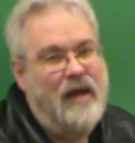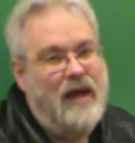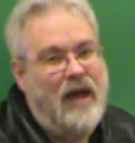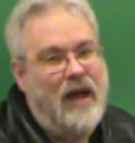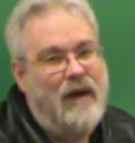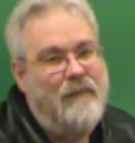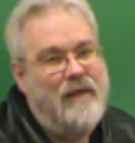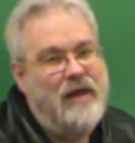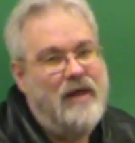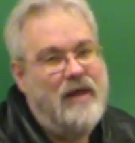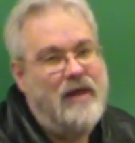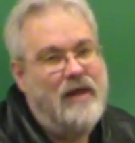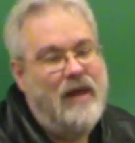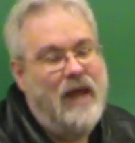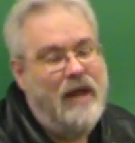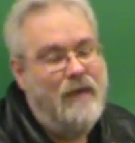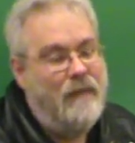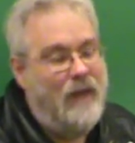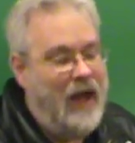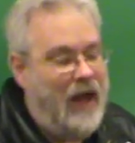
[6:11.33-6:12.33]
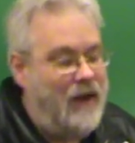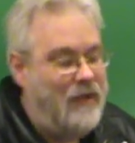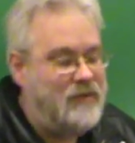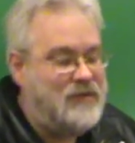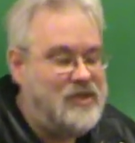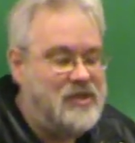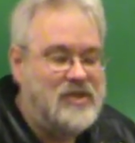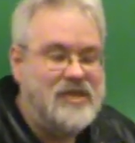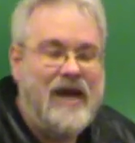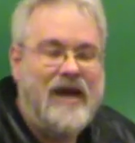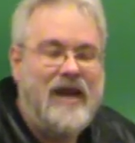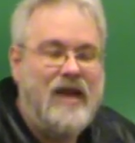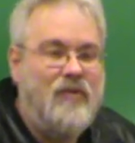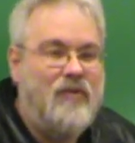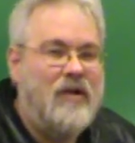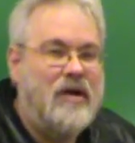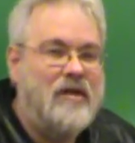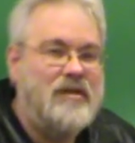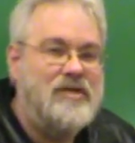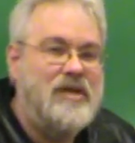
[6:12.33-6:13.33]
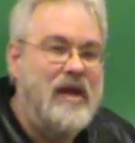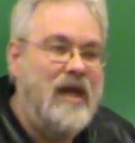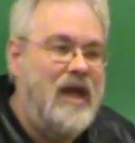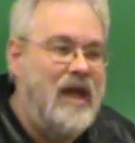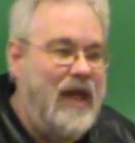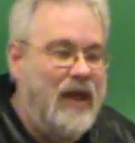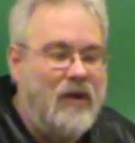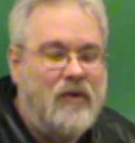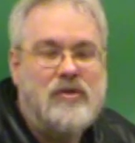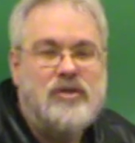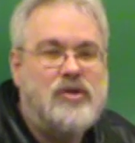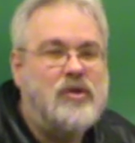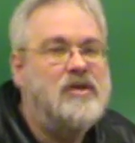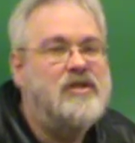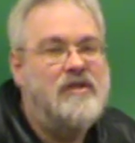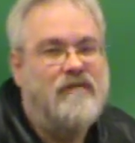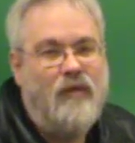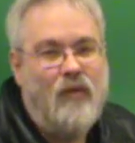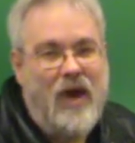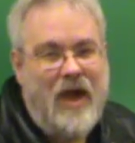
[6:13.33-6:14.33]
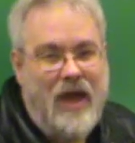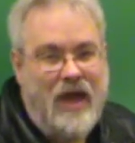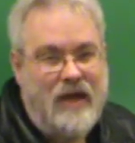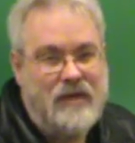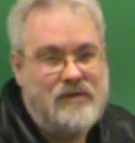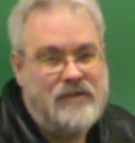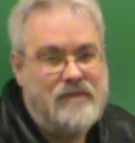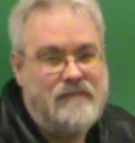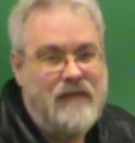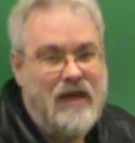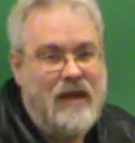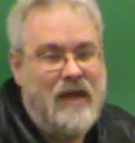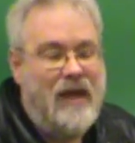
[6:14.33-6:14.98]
how society works in all sorts of ways.